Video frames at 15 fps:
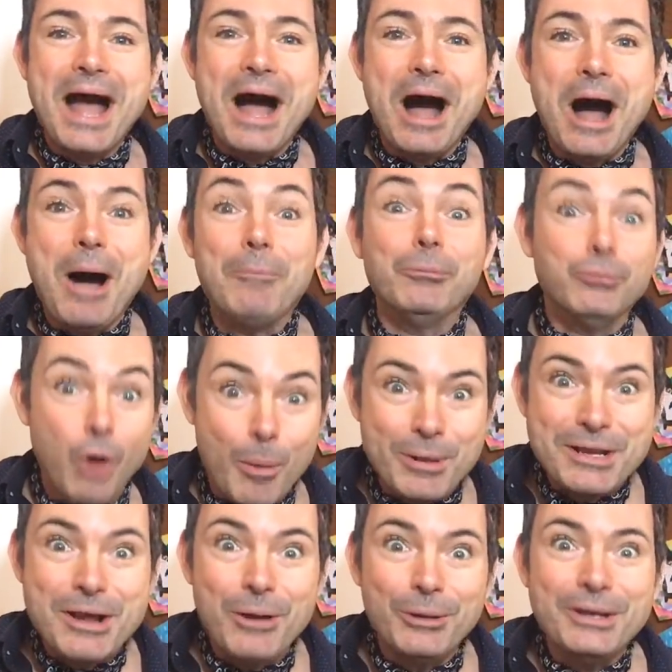
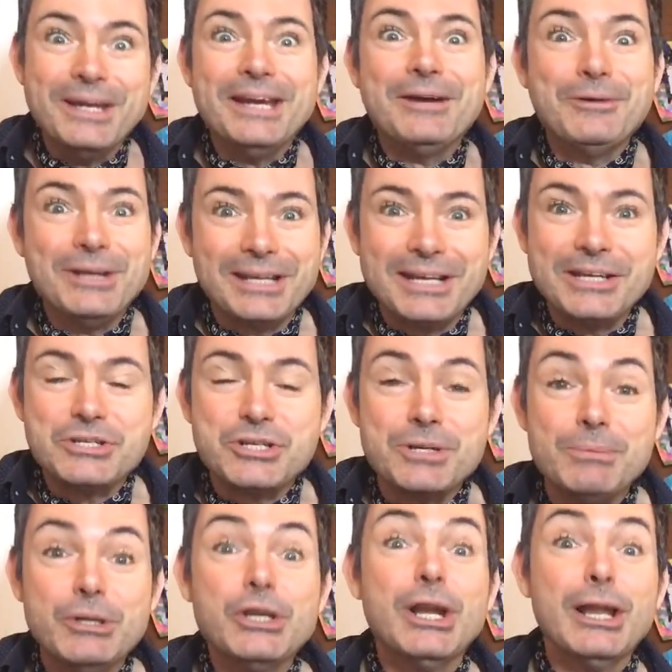Robin Nolan here in the
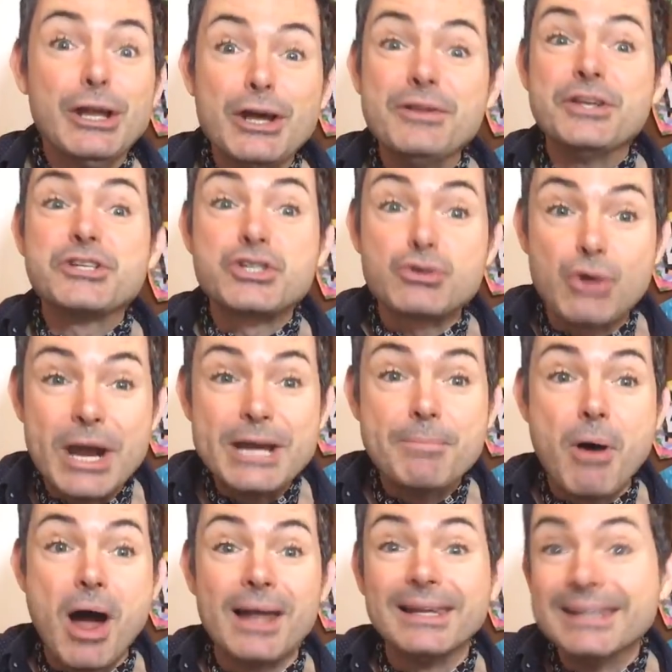kitchen. You're going to learn this
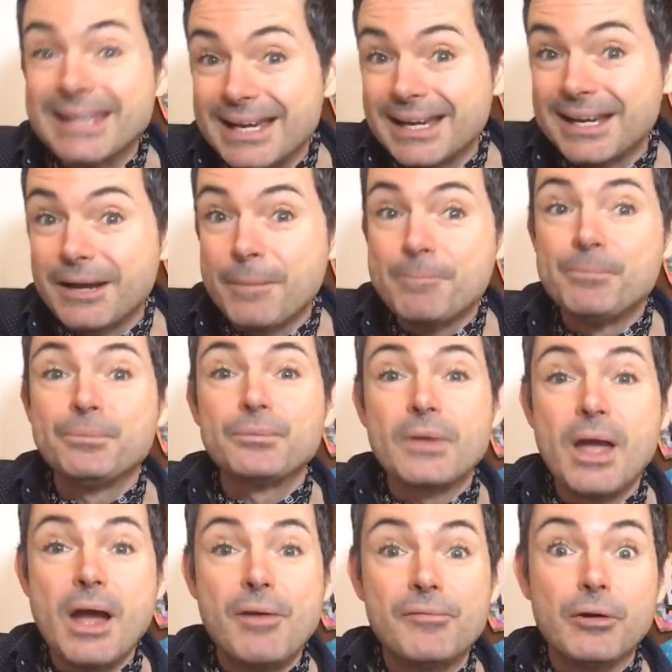trademark lick
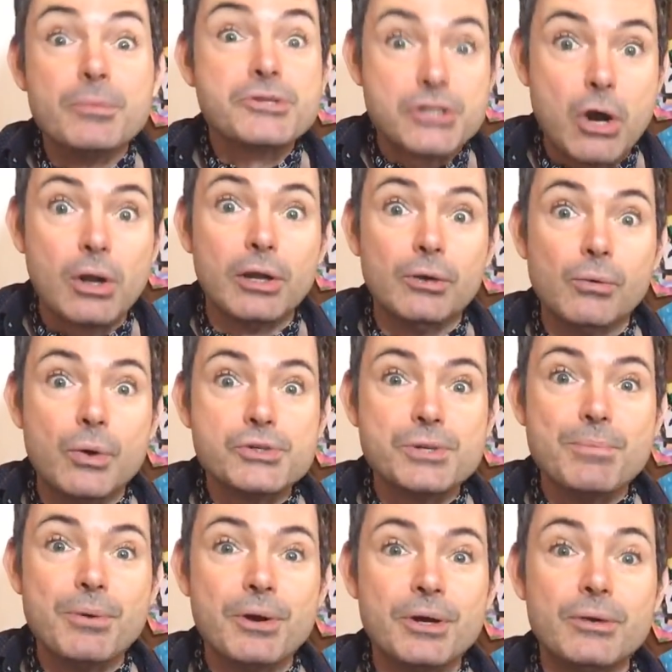from Stochelo
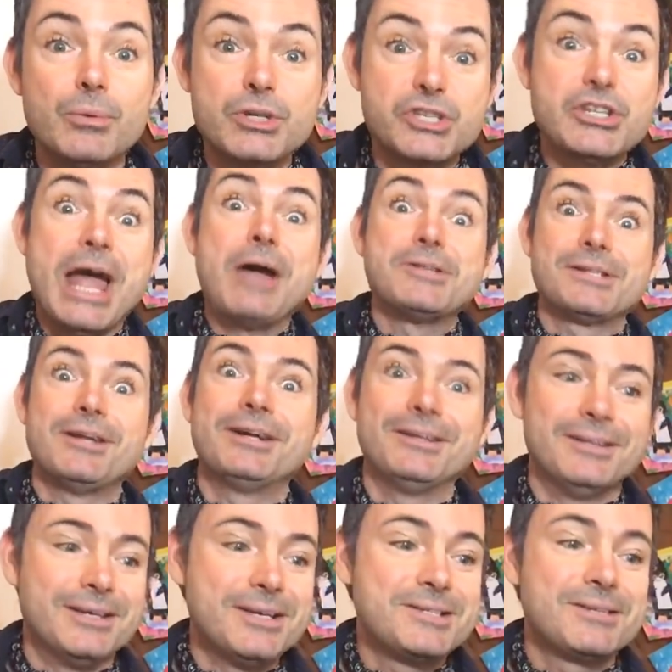Rosenberg, which sounds like
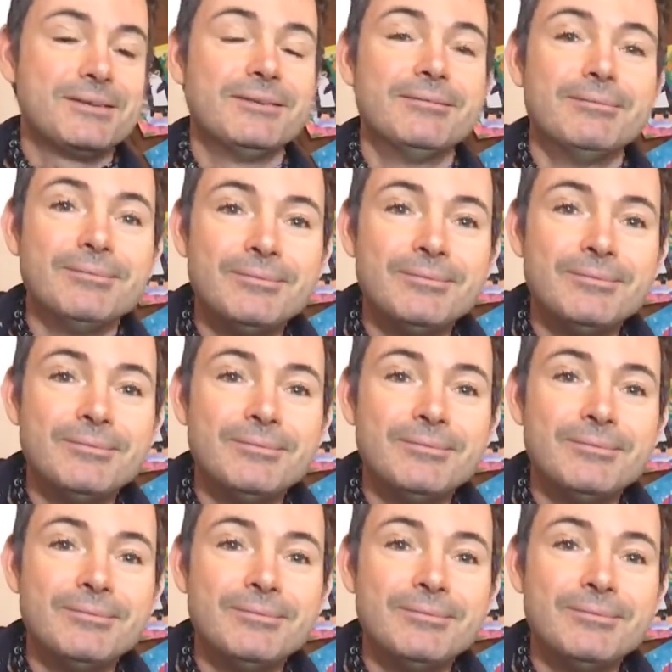this. It's